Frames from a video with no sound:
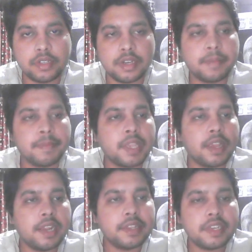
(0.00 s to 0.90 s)
it.
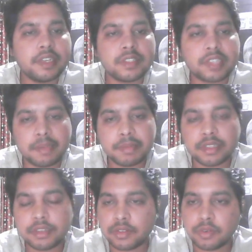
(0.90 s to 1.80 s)
And then is
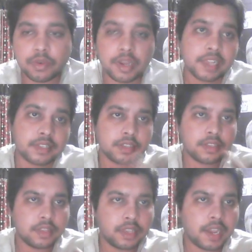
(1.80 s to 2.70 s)
Siemens. So as the